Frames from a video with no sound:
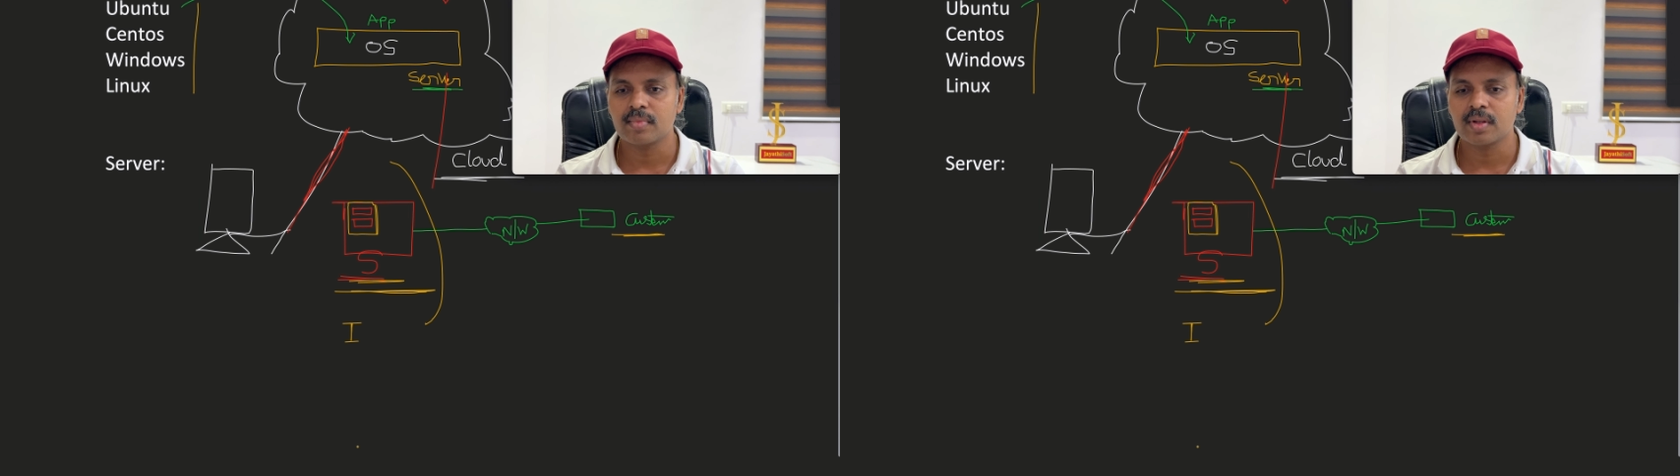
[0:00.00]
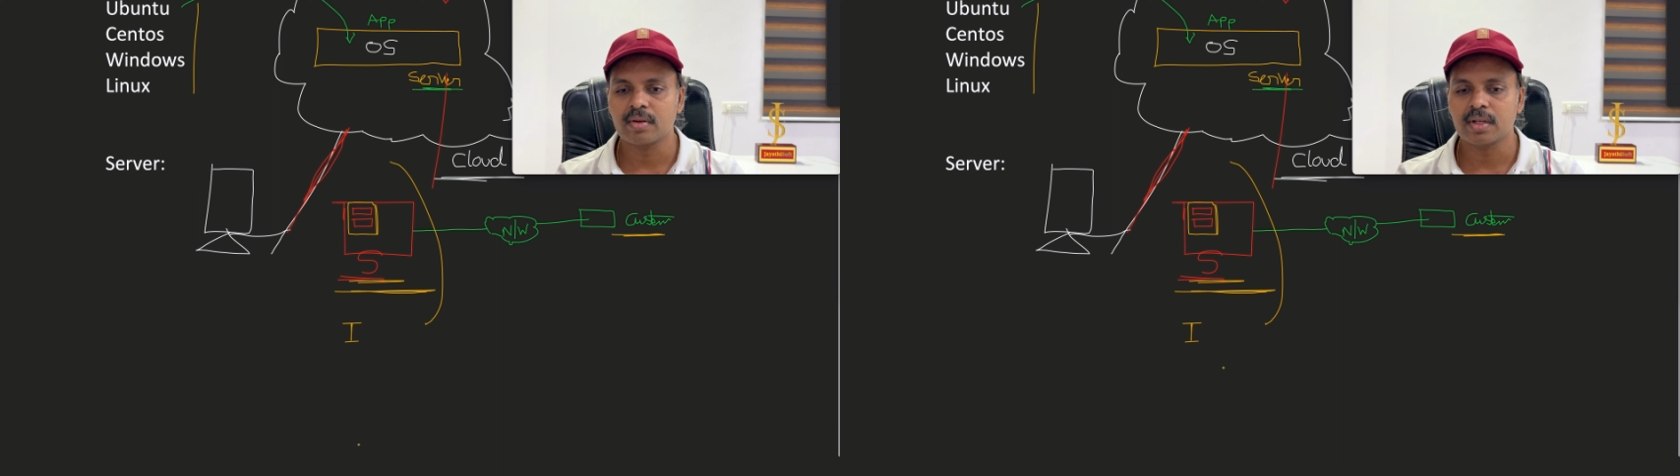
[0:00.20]

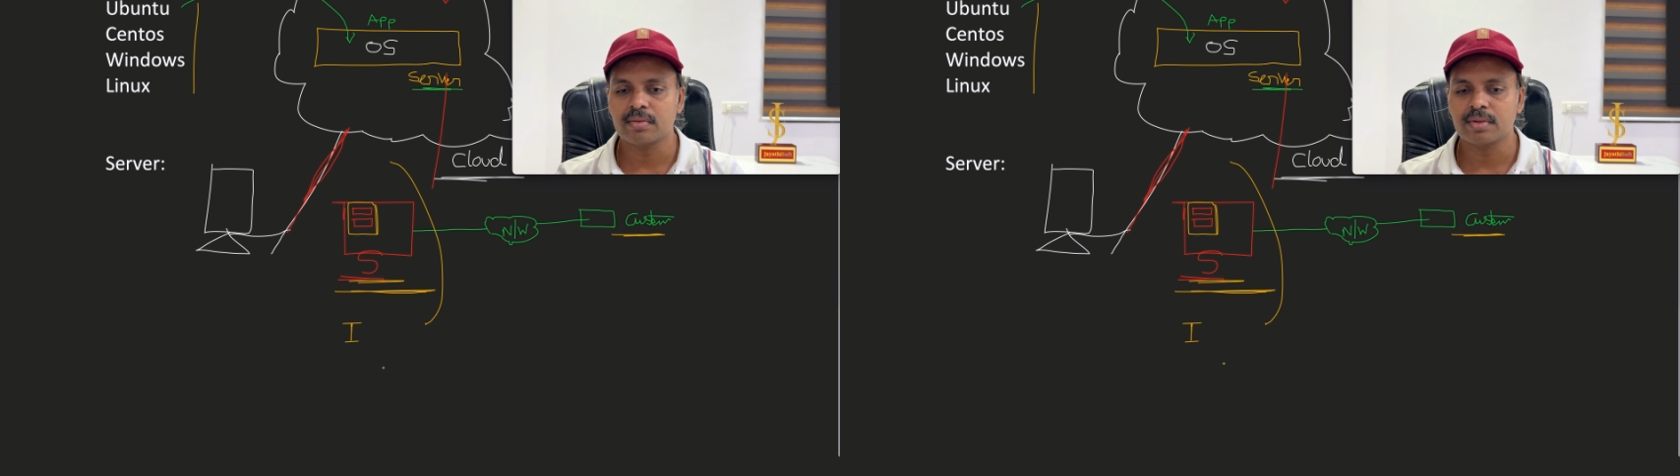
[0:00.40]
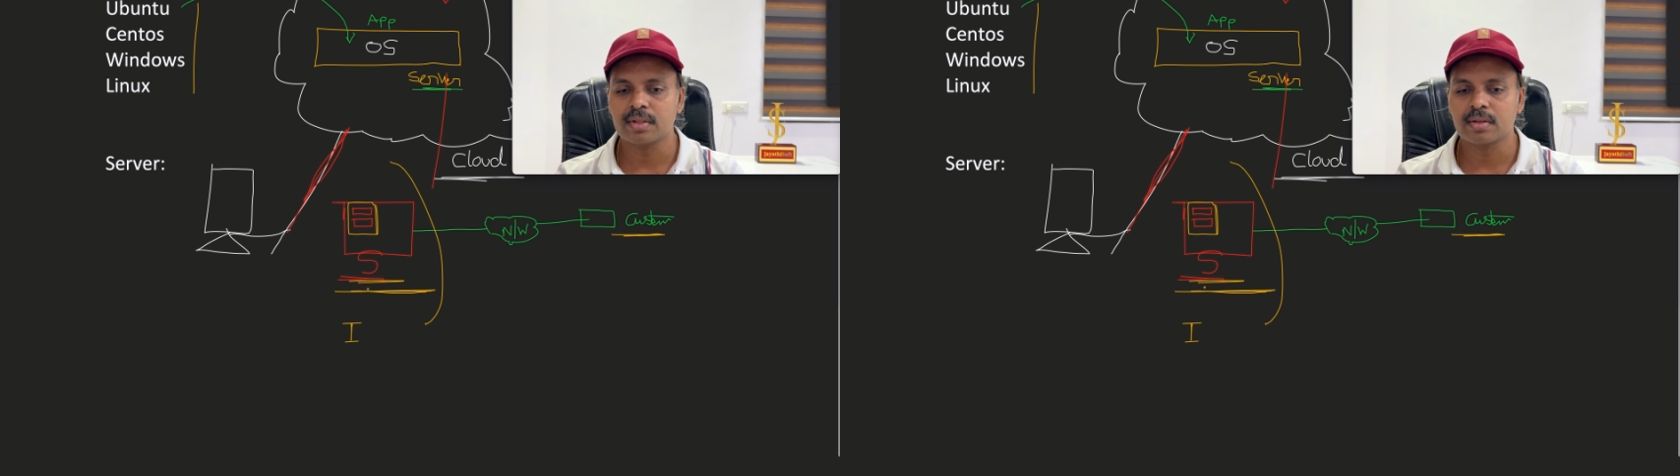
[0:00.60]

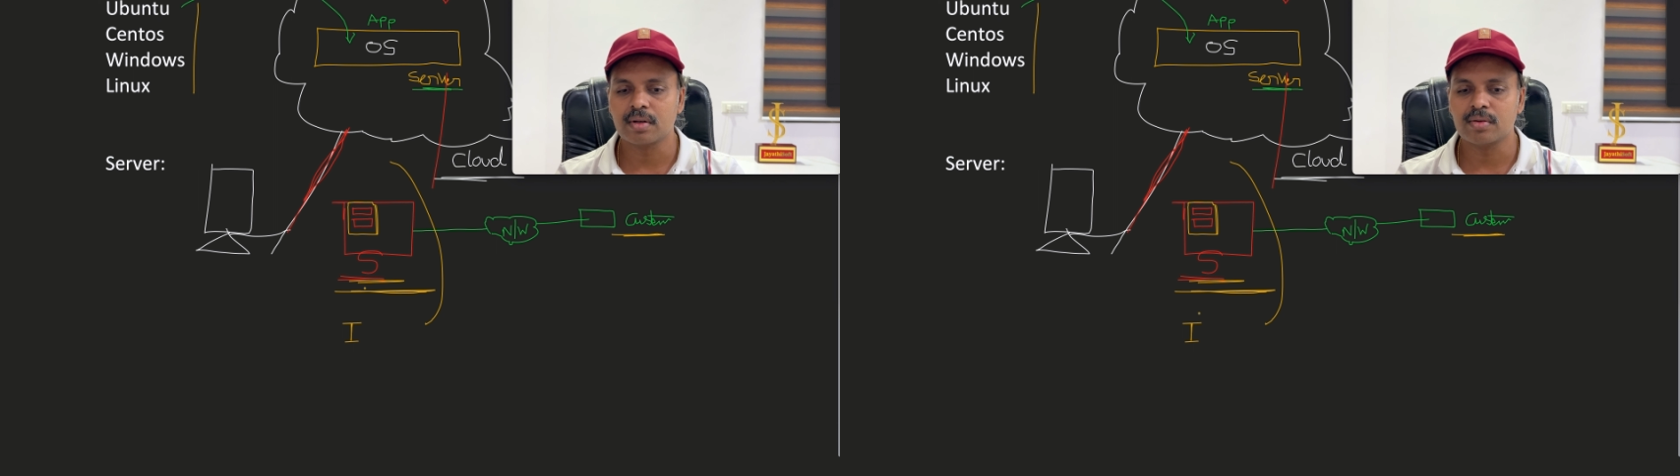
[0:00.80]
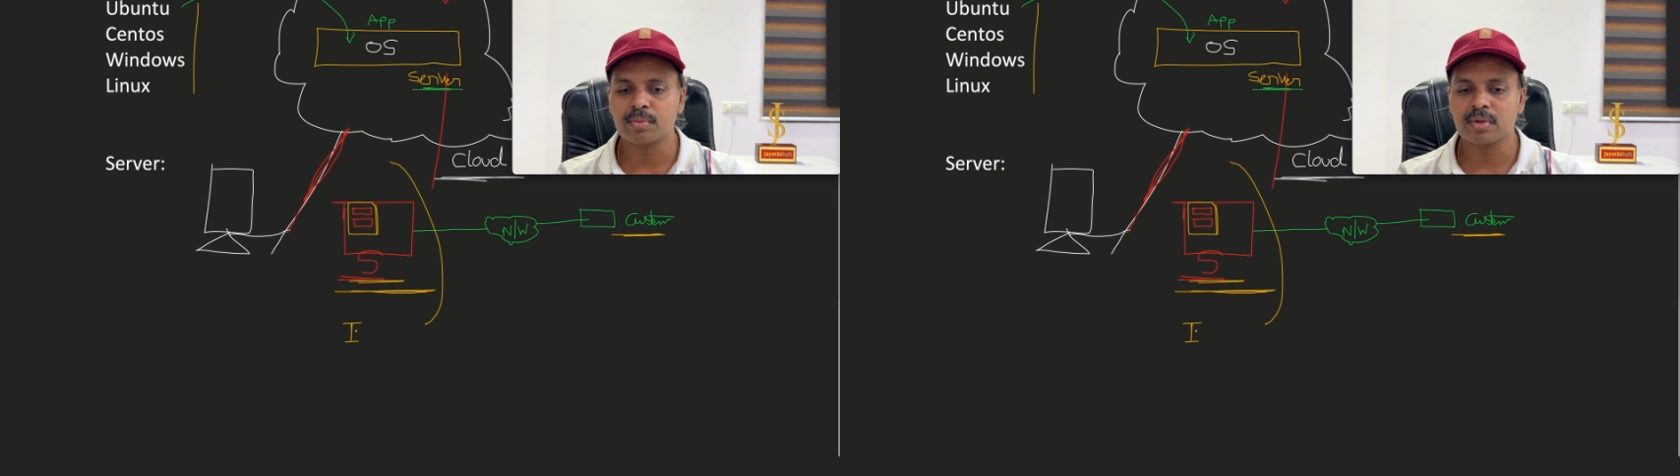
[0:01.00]
right. For the
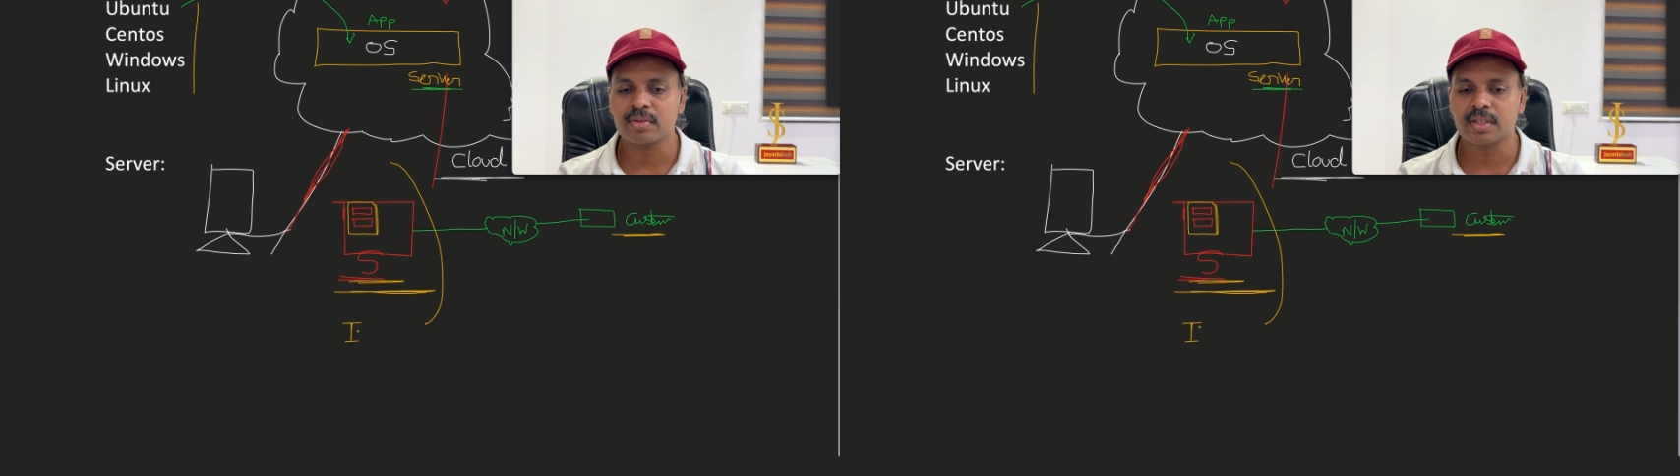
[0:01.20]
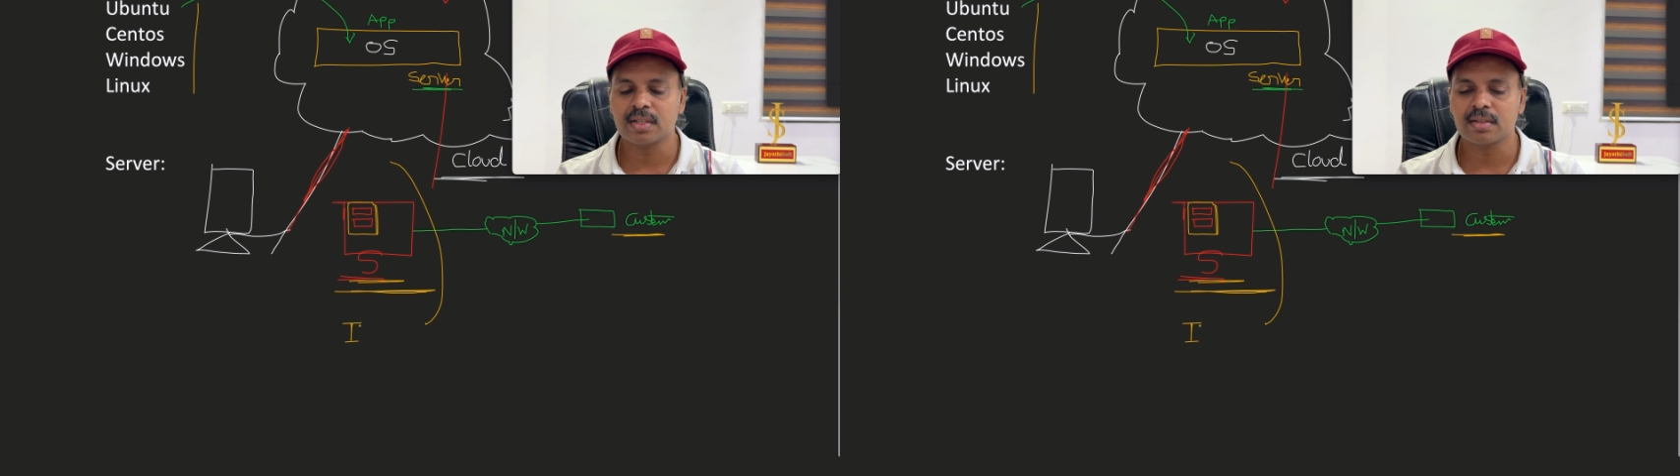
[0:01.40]
cloud
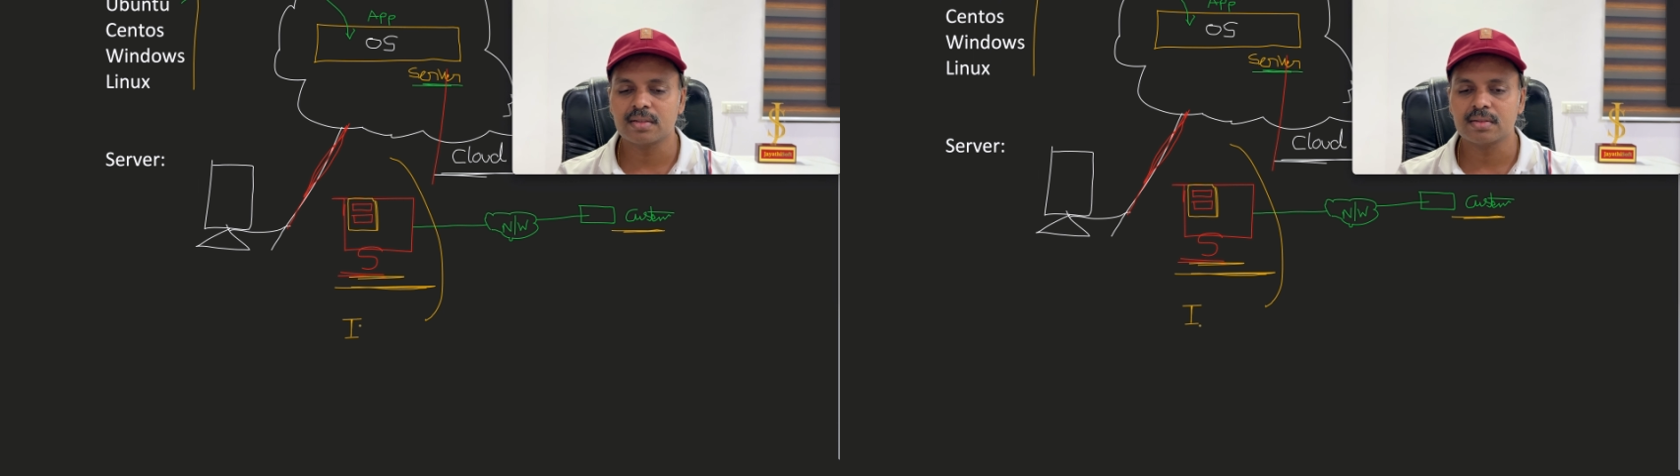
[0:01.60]
provider,